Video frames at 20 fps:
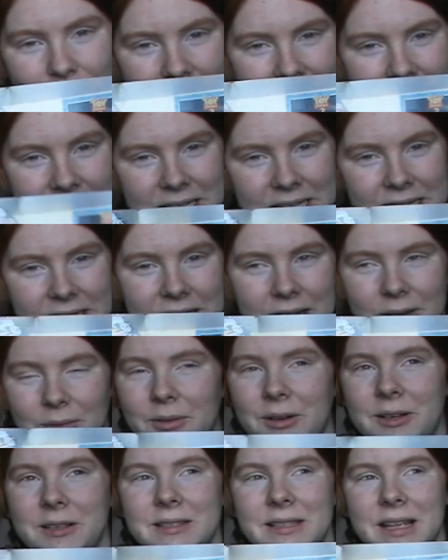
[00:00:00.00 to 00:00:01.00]
big a deal that
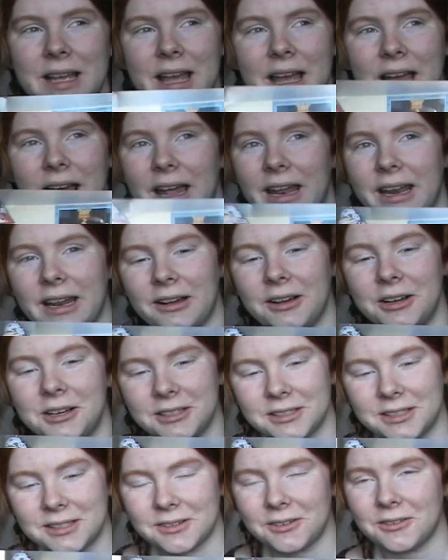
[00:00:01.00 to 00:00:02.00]
was. And I
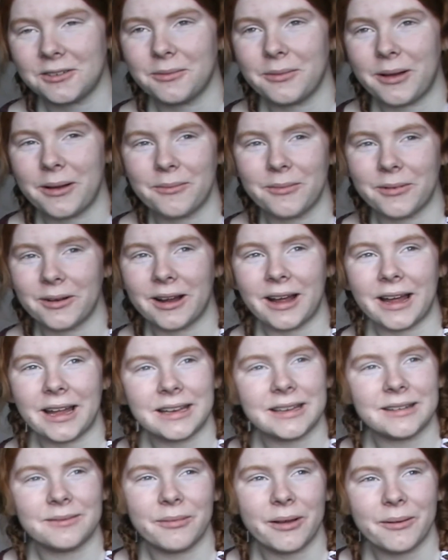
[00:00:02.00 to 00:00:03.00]
also remember,
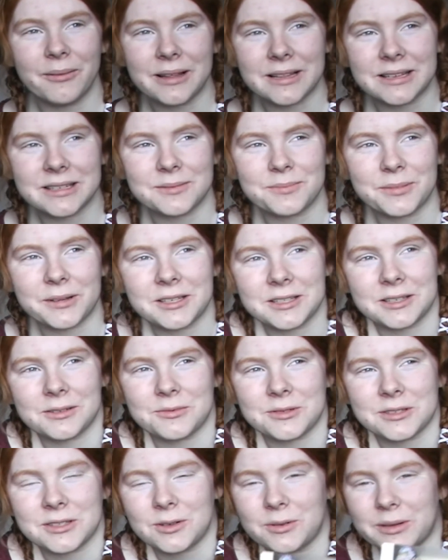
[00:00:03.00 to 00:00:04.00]
and maybe it's just because it
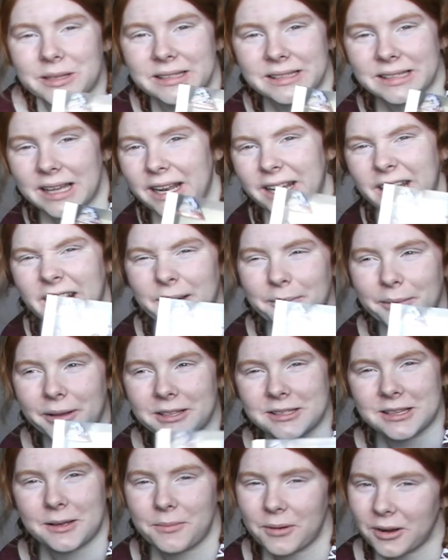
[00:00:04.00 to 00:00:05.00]
was so exciting
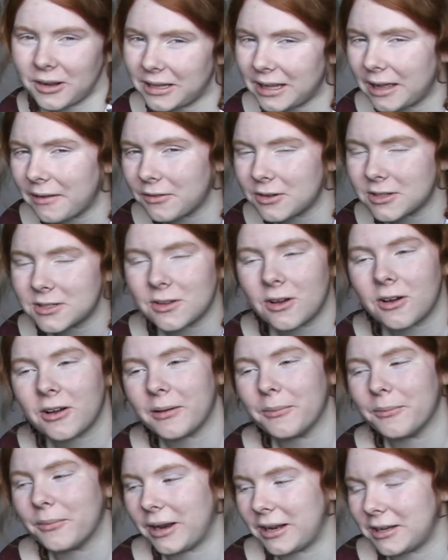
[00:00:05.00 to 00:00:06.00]
because I barely ever saw
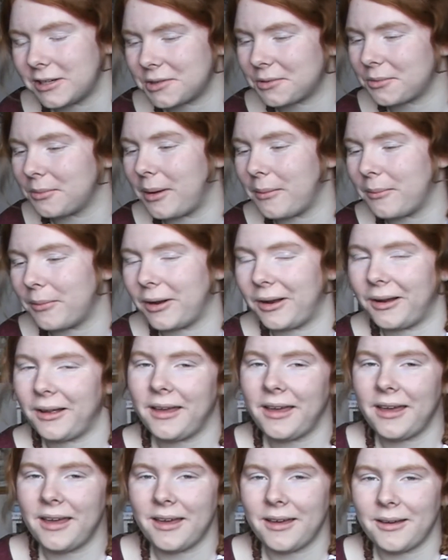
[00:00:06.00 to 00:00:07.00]
him, but I just remember
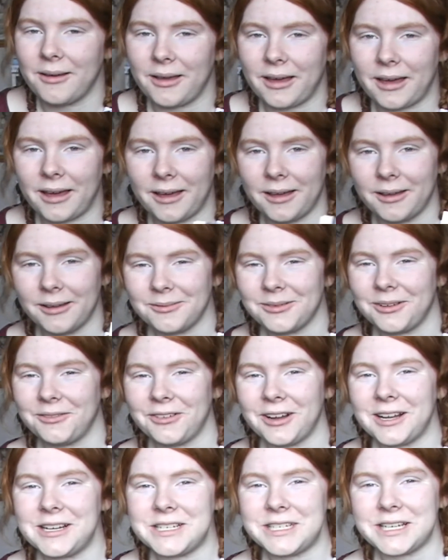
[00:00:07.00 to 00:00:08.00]
my
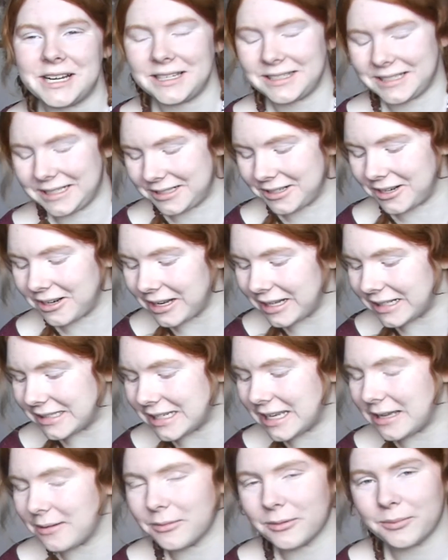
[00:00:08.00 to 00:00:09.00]
friend Chelsea turning
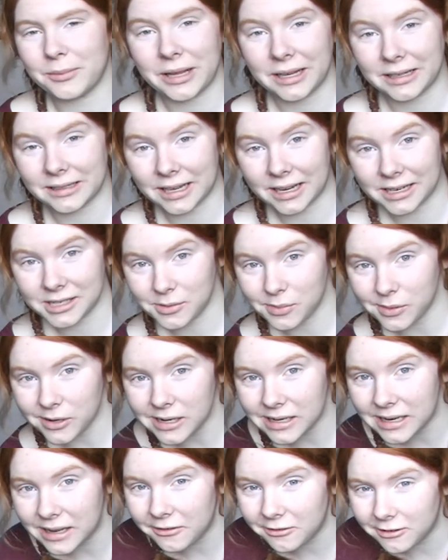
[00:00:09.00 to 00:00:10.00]
to him and being like, do you
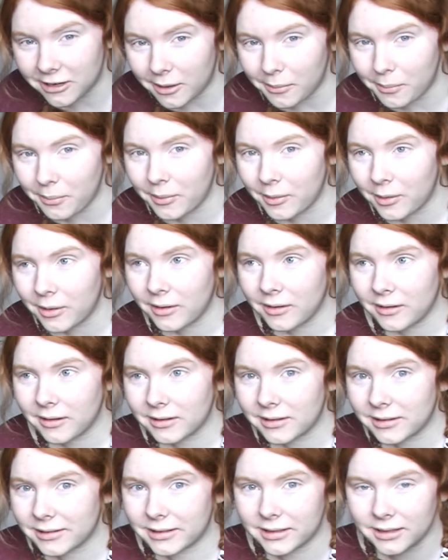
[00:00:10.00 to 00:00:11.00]
want to lift up
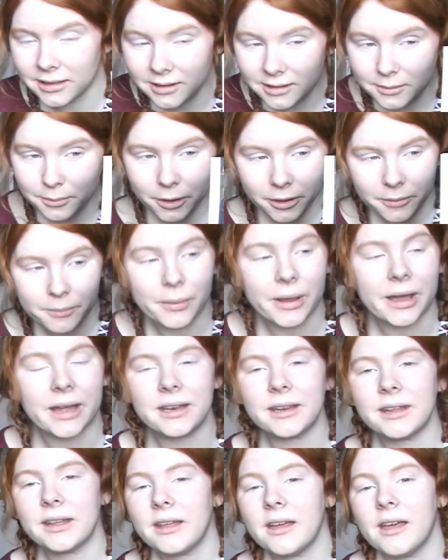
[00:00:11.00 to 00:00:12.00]
to the bunk bed?